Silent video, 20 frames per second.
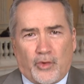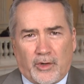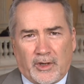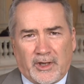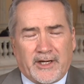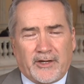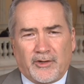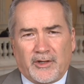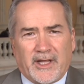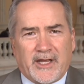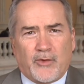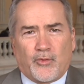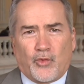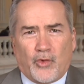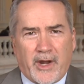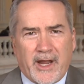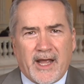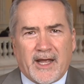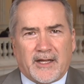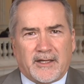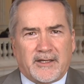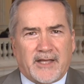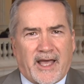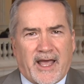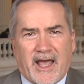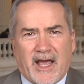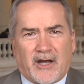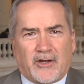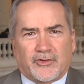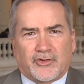literally read
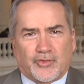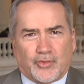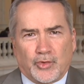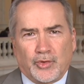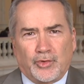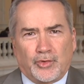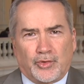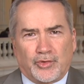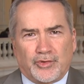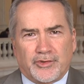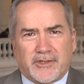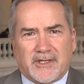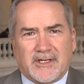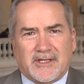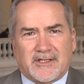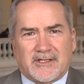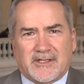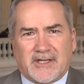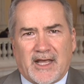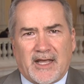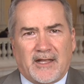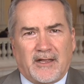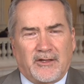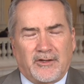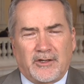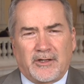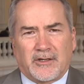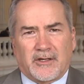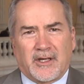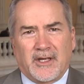the House rules that say,
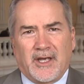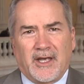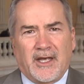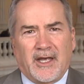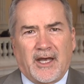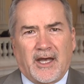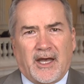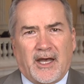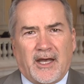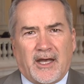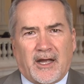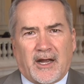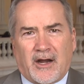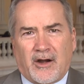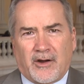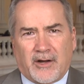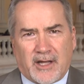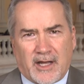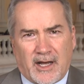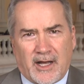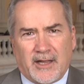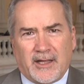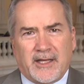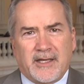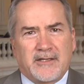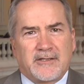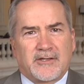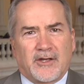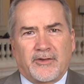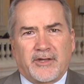look, uh, our
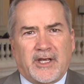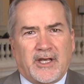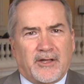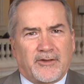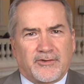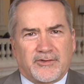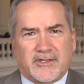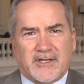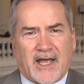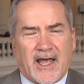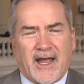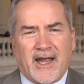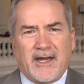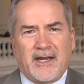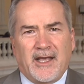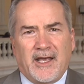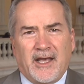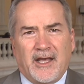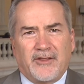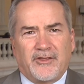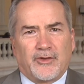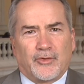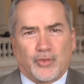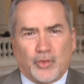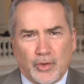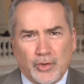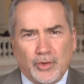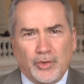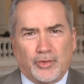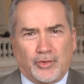colleagues on the other side, the
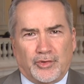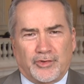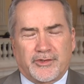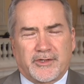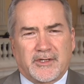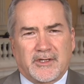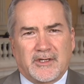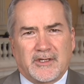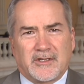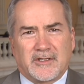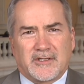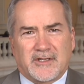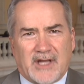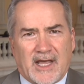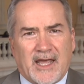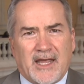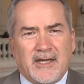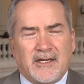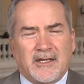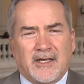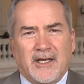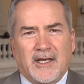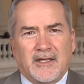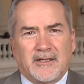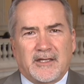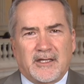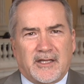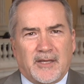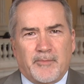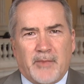rules state
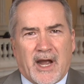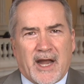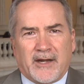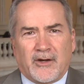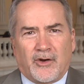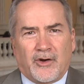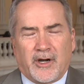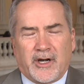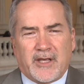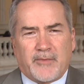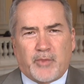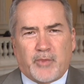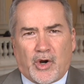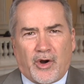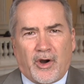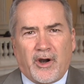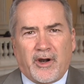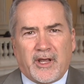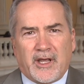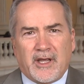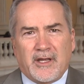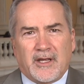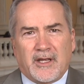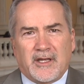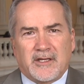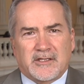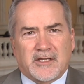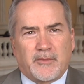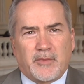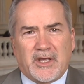that the minority party
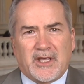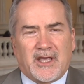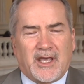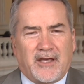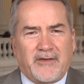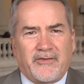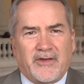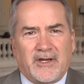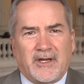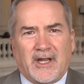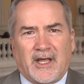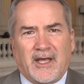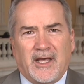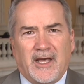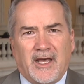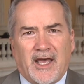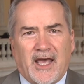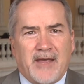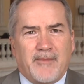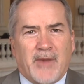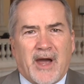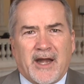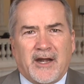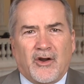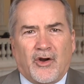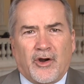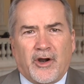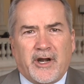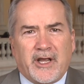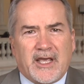is to be given a
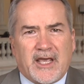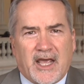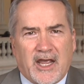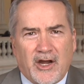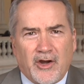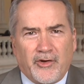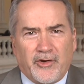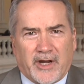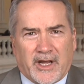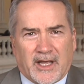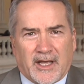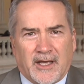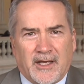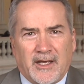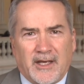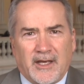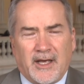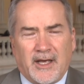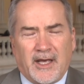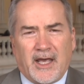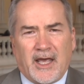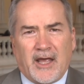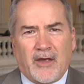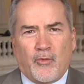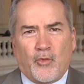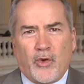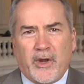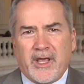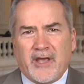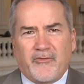minority hearing.
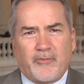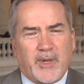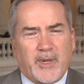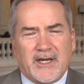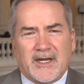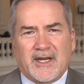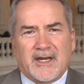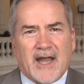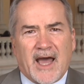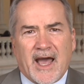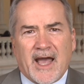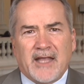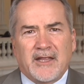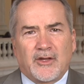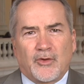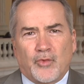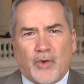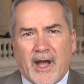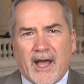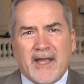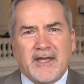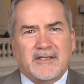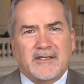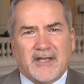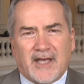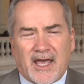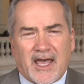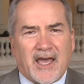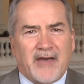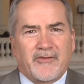And we have been denied the right
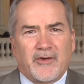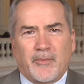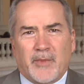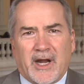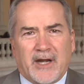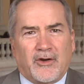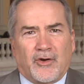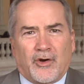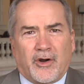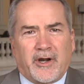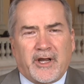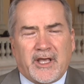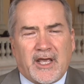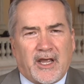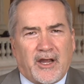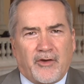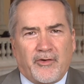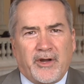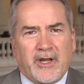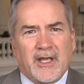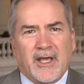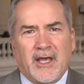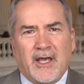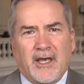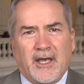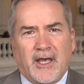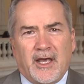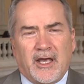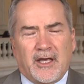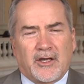to have a minority hearing
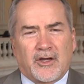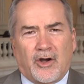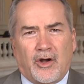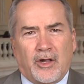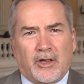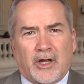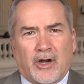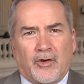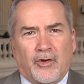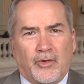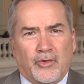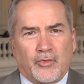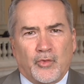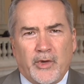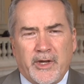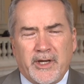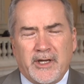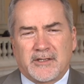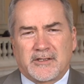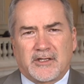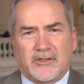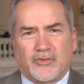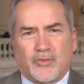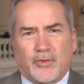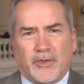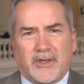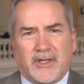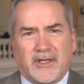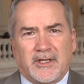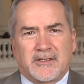and call our own witnesses
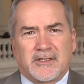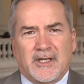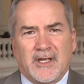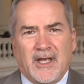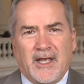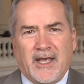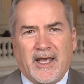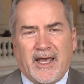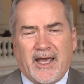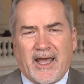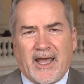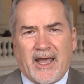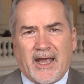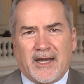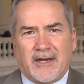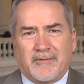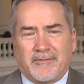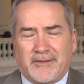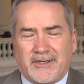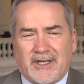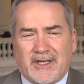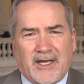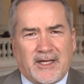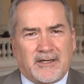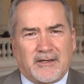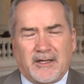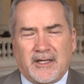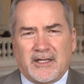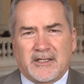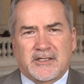with this. And
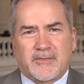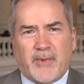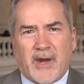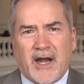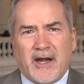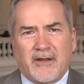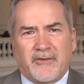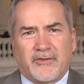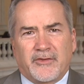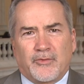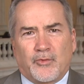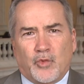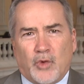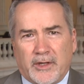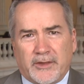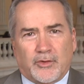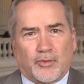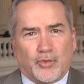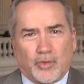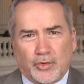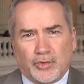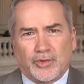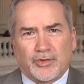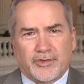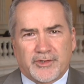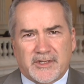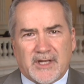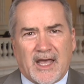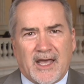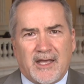yet, in spite of what the
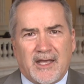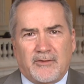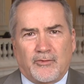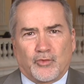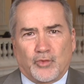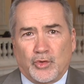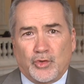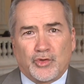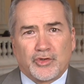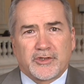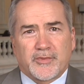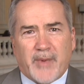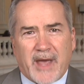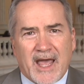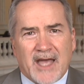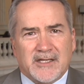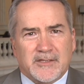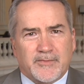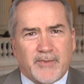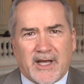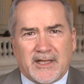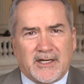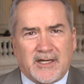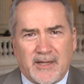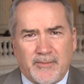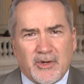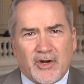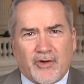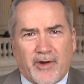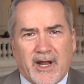rules say, rules passed by the
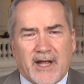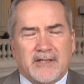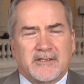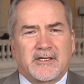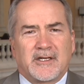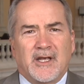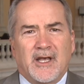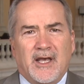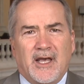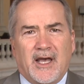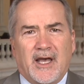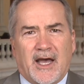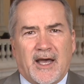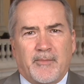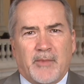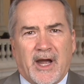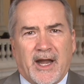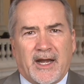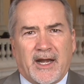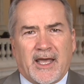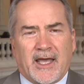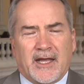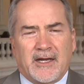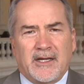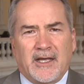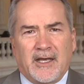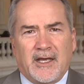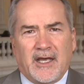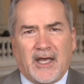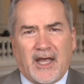Democrats, I might
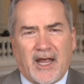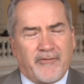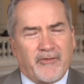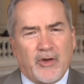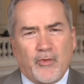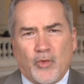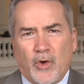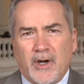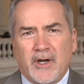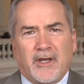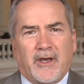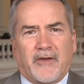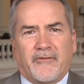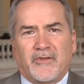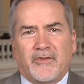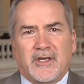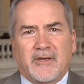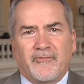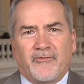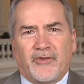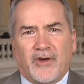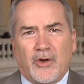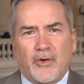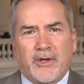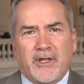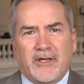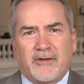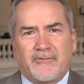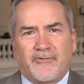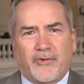add, every one of them
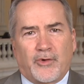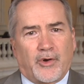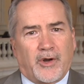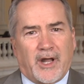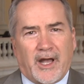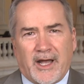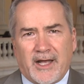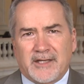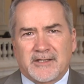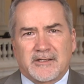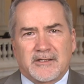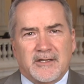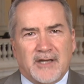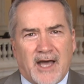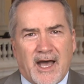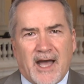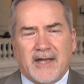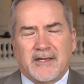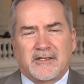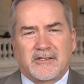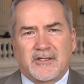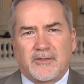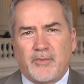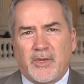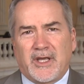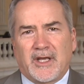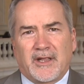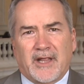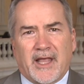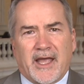voted for us not to
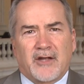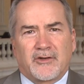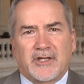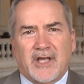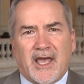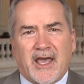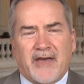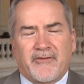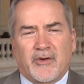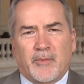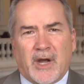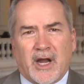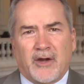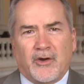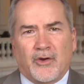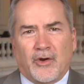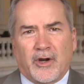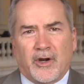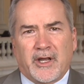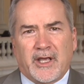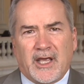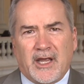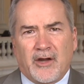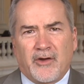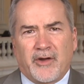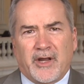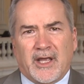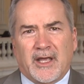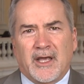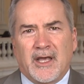be allowed to have a minority
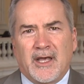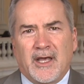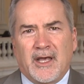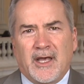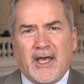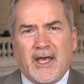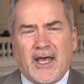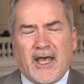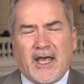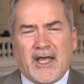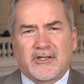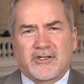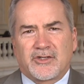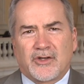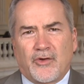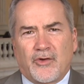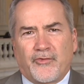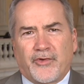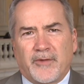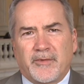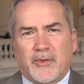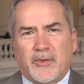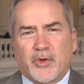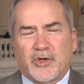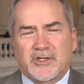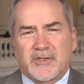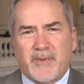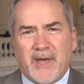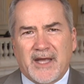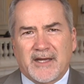hearing. And so from the
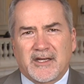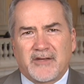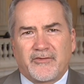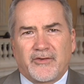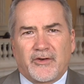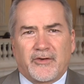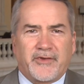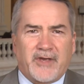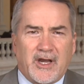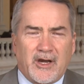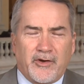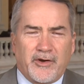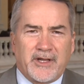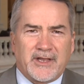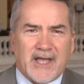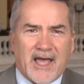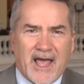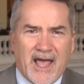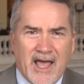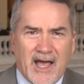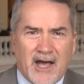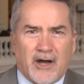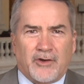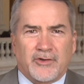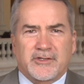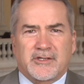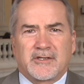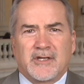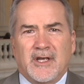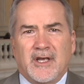perspective of here in the
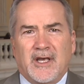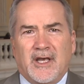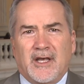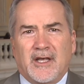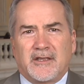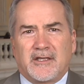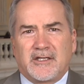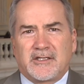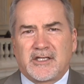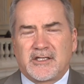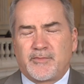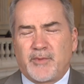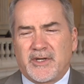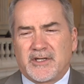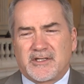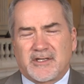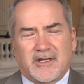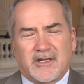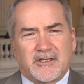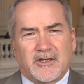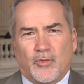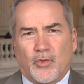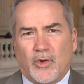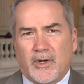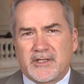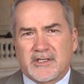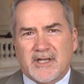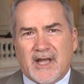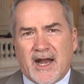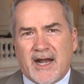House, this has been such a
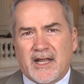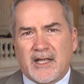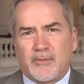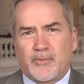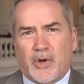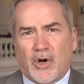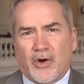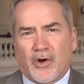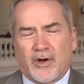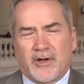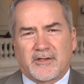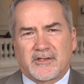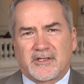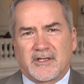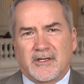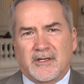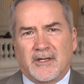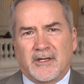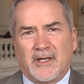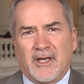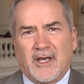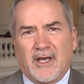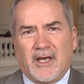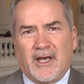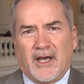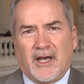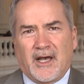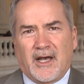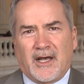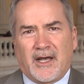one-sided partisan
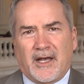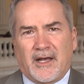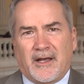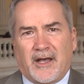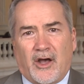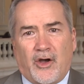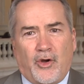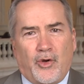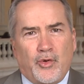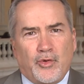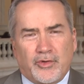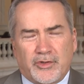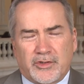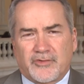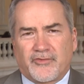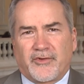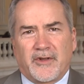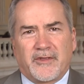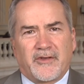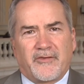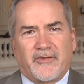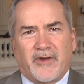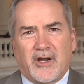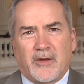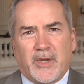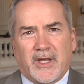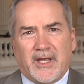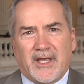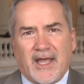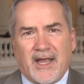uh, hoax from the
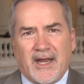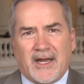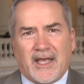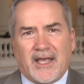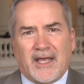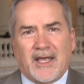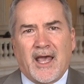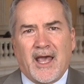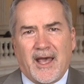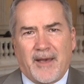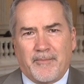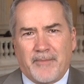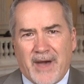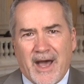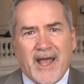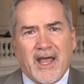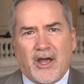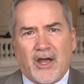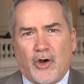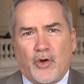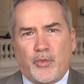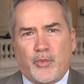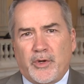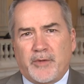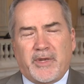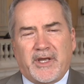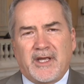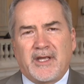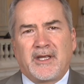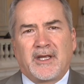very beginning. My hope
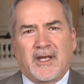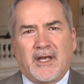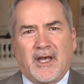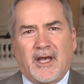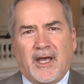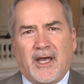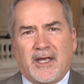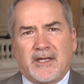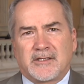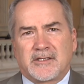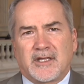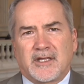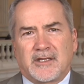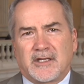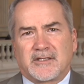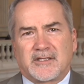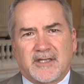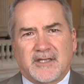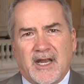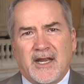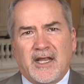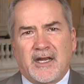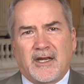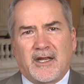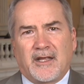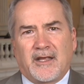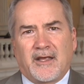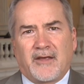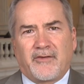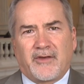would be is that the Senate,
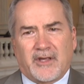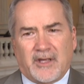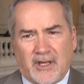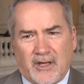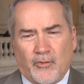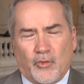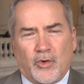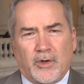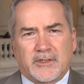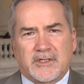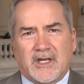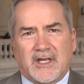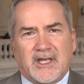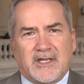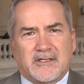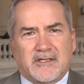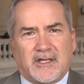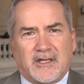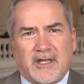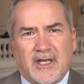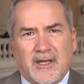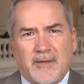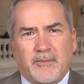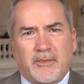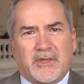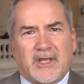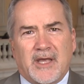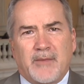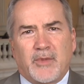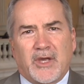if it, once it gets to
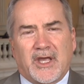them, they